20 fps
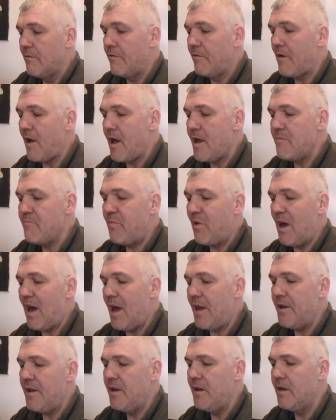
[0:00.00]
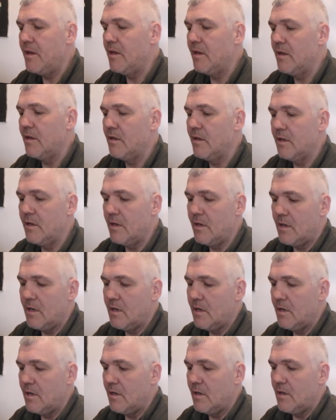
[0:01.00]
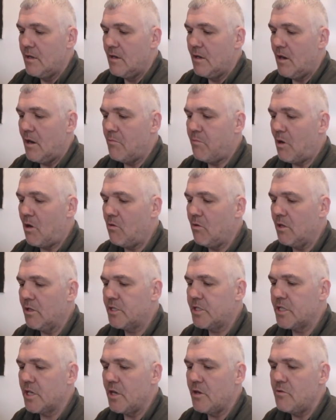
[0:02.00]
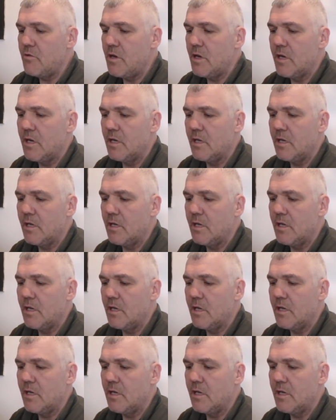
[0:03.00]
Frying pan, a bowl or 2,